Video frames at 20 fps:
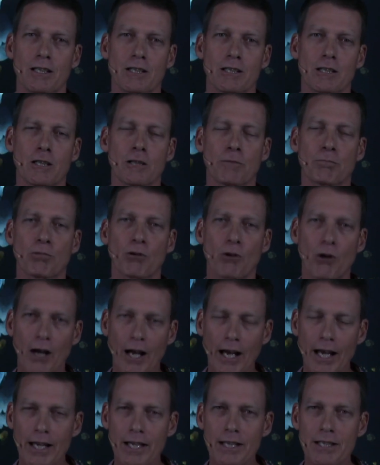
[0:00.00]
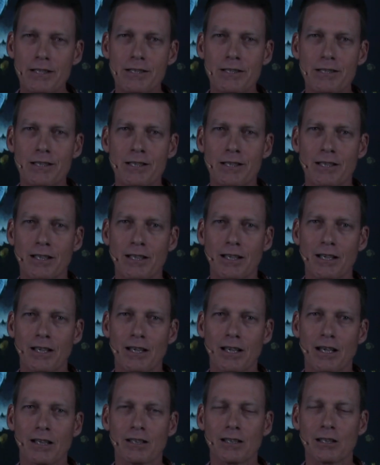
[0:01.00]
to the praise
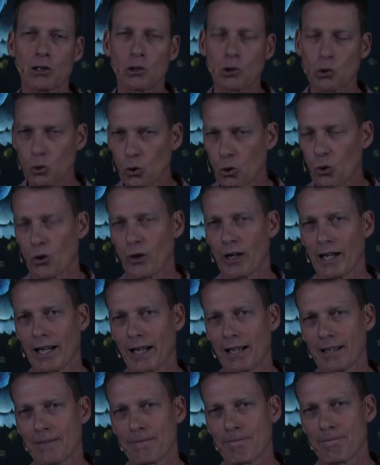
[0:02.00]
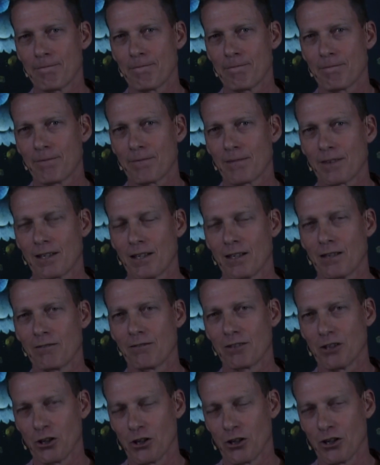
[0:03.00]
and the glory
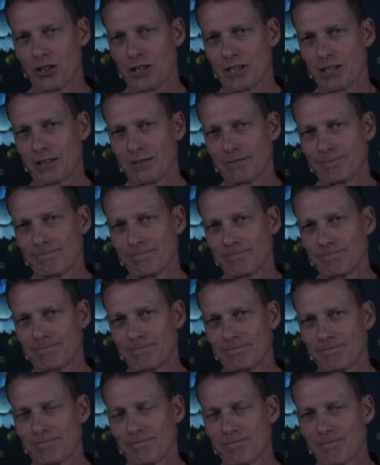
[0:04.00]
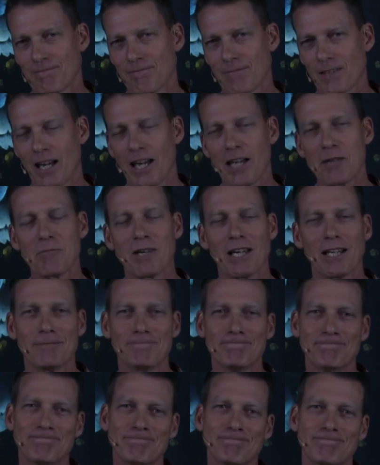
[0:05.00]
of God.
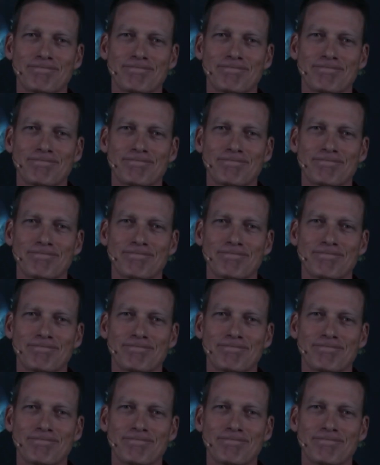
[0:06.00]
Amen.